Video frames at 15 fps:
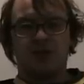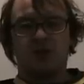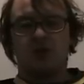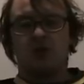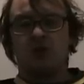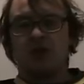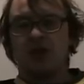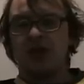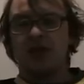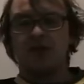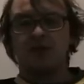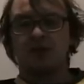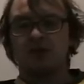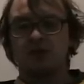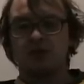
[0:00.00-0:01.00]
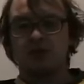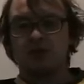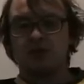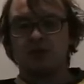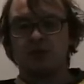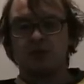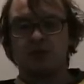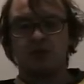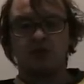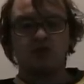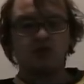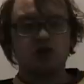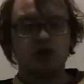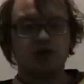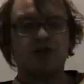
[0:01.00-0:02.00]
You don't hand them a turnover when you
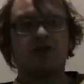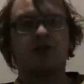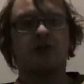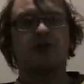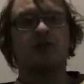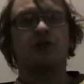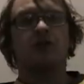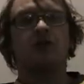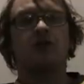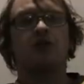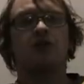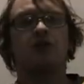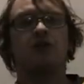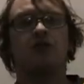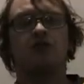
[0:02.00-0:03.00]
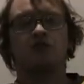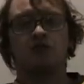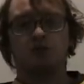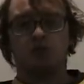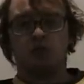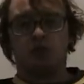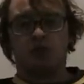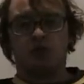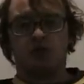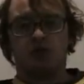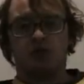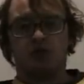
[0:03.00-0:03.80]
just scored.